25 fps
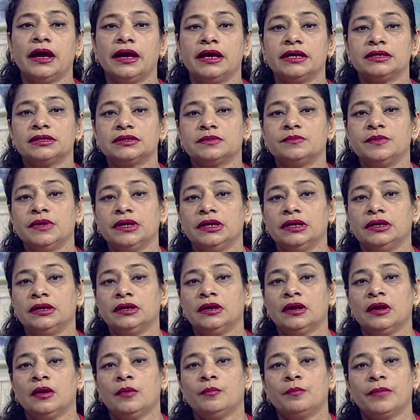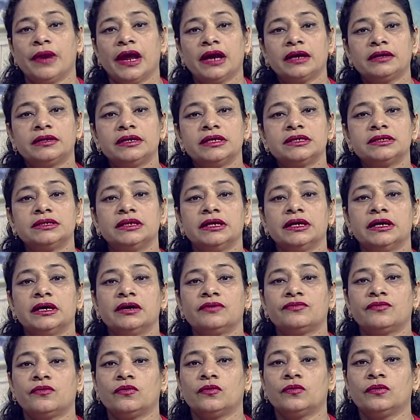has been practiced
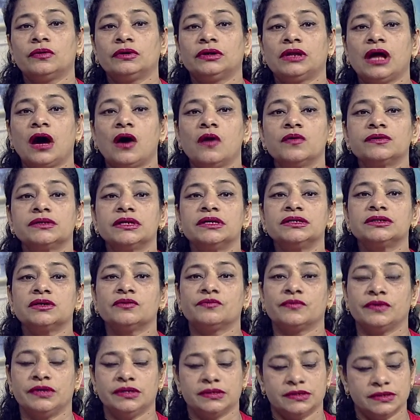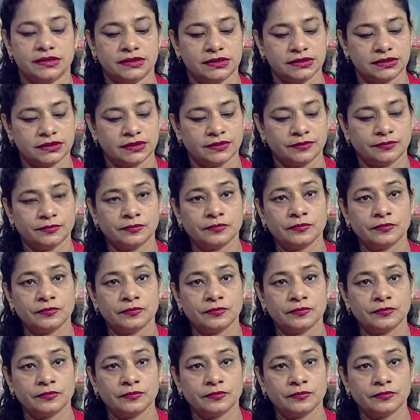there for thousands of years.